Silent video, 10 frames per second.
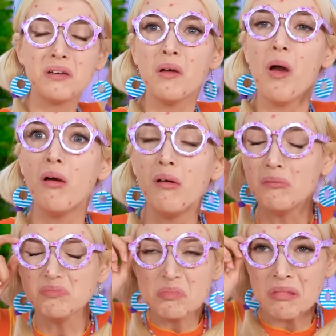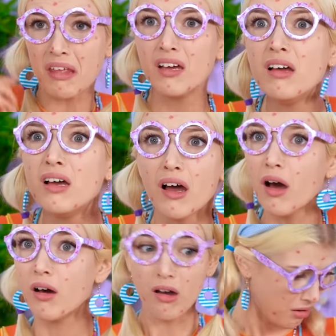You'll help me?
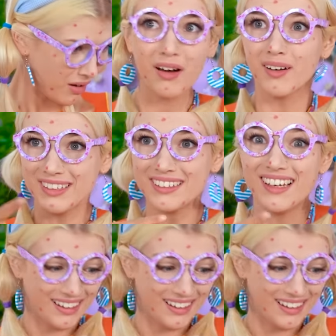We're gonna turn you into